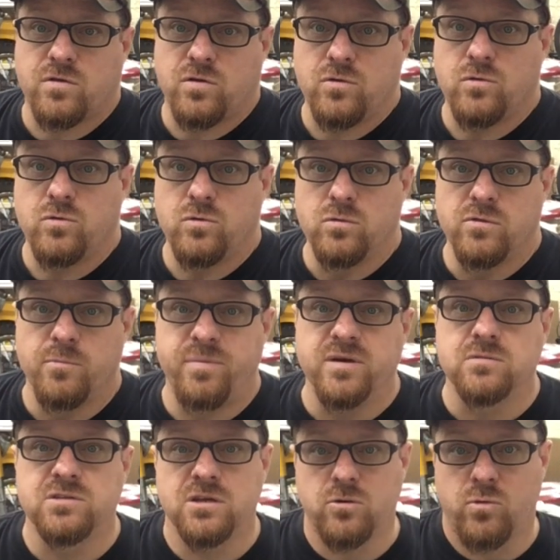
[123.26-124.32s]
to the
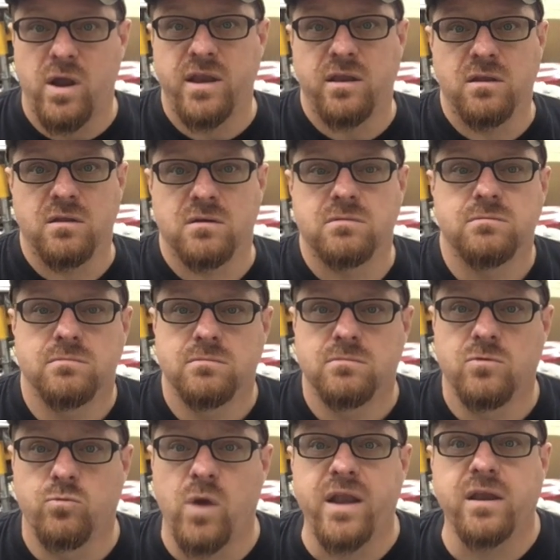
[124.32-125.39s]
building ready to
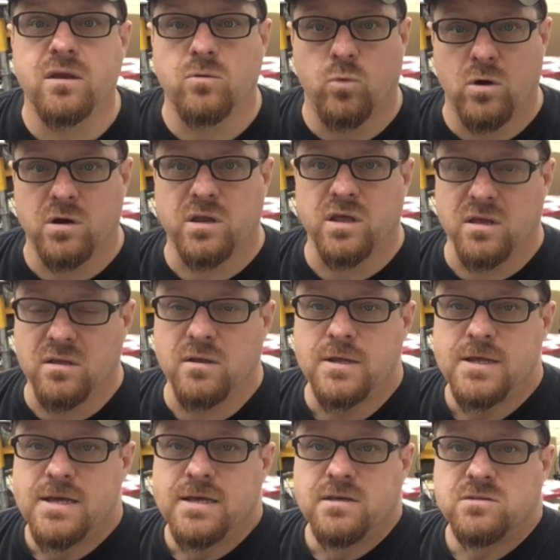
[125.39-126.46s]
work in.
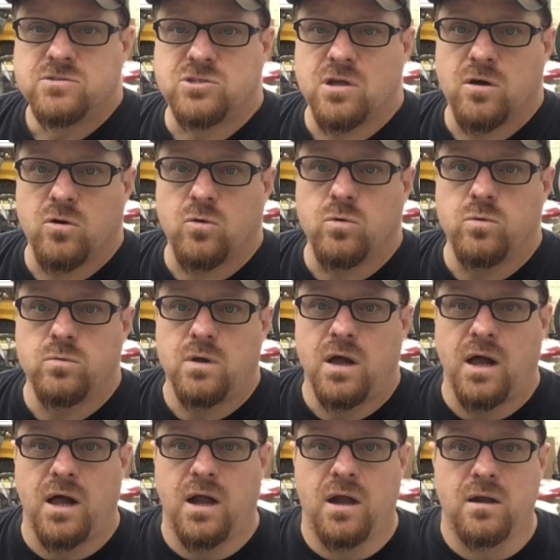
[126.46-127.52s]
So
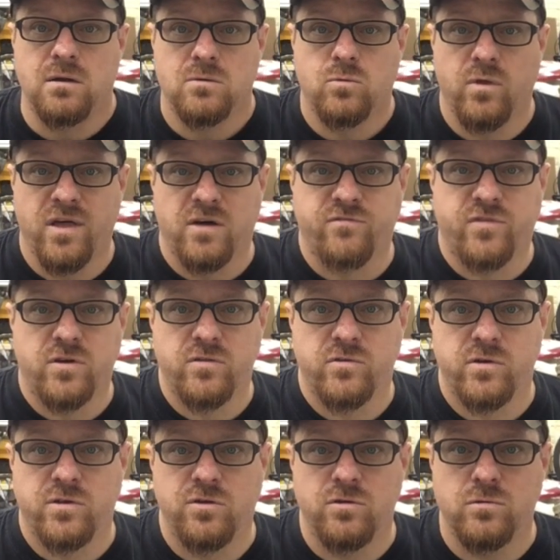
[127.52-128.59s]
without
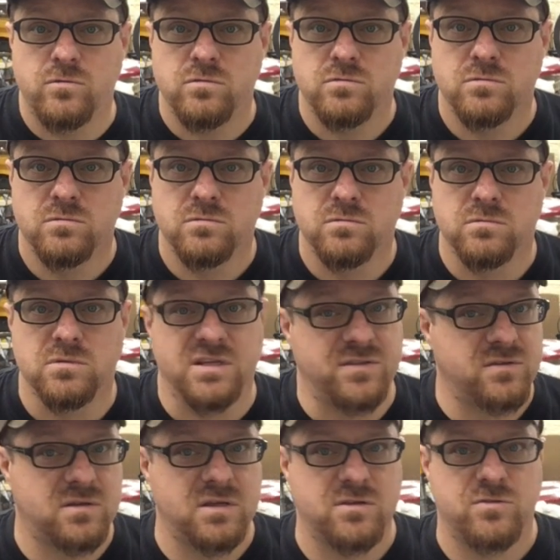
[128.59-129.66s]
further ado,
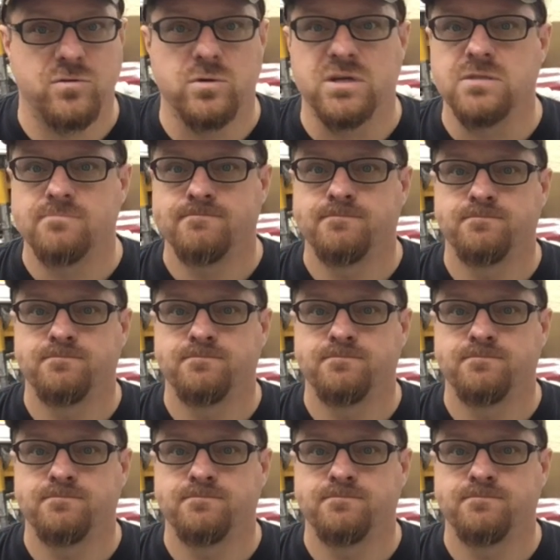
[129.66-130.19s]
let's get to it.